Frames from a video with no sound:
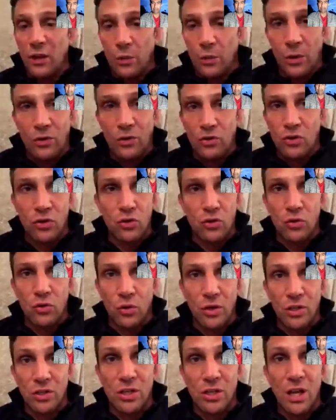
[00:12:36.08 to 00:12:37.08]
who's just
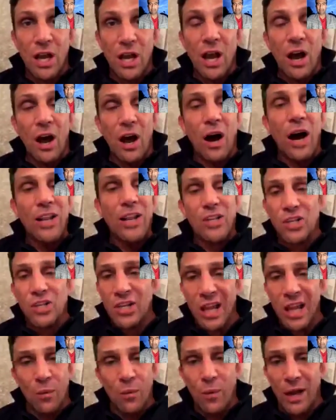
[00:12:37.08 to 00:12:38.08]
joined us, I
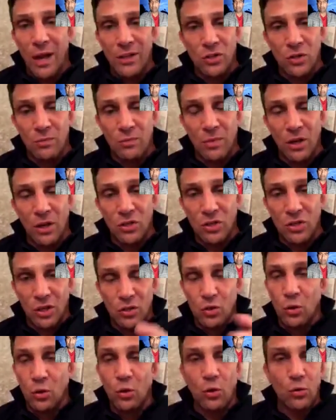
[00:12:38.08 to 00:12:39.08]
share way too much. I
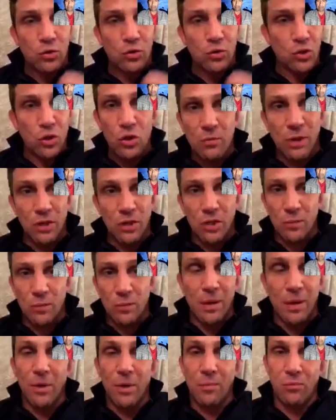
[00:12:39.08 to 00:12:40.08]
talk too much about
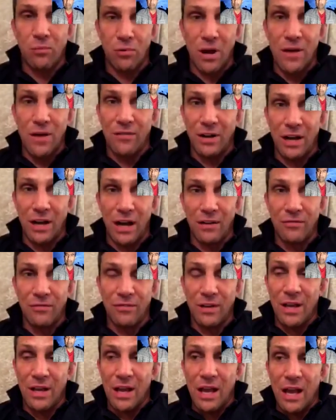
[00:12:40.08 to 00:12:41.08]
my private life,
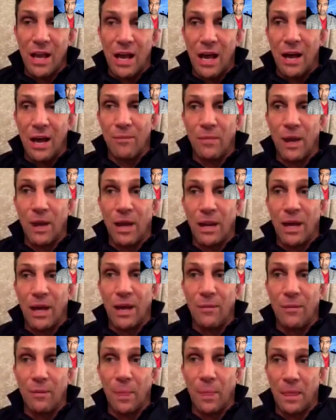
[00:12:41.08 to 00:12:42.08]
and
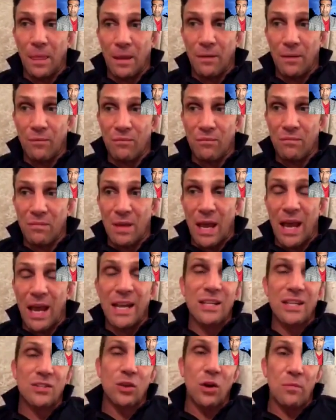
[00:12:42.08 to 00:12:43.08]

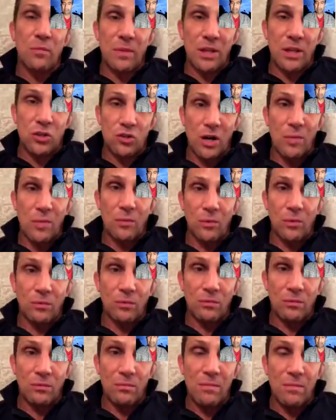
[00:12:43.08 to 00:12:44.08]
it's got me in trouble
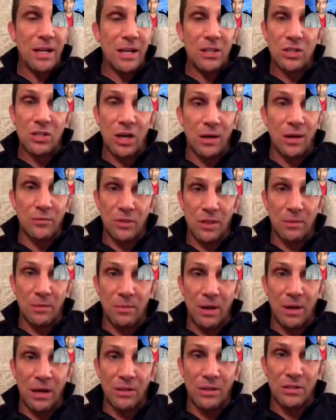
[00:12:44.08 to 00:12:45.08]
many times in the
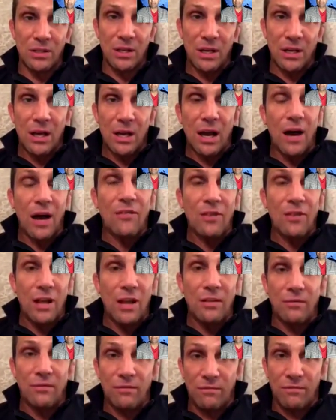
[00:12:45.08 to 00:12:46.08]
past. I've
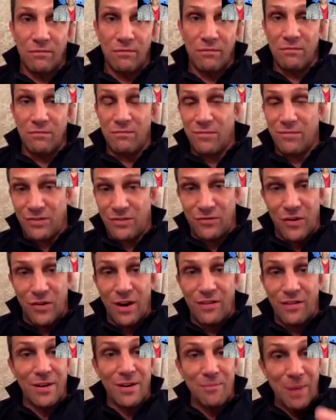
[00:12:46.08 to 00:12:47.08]
learned
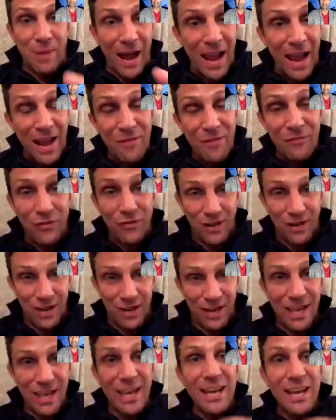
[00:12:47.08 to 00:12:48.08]
very painfully
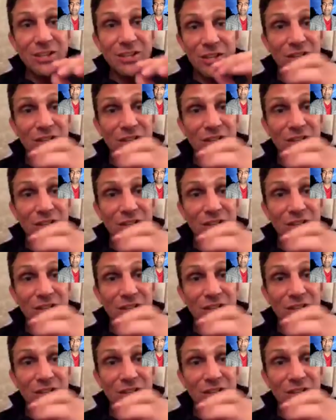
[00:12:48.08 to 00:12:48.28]
to.